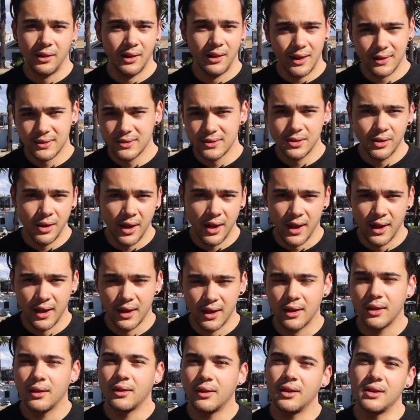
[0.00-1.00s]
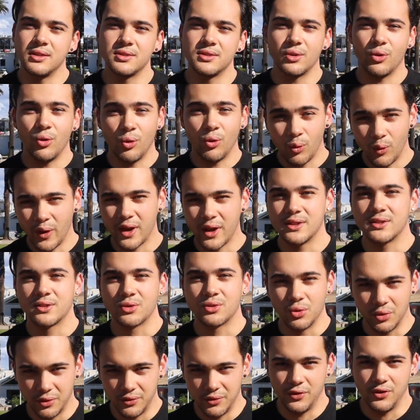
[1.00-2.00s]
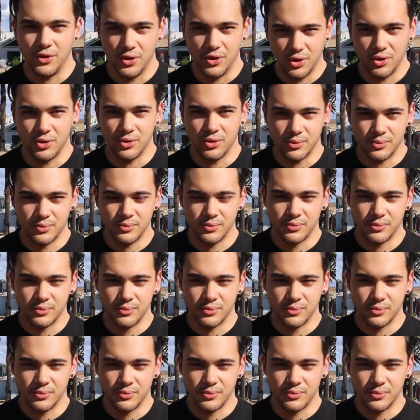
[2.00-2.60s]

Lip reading: like today is always good for you.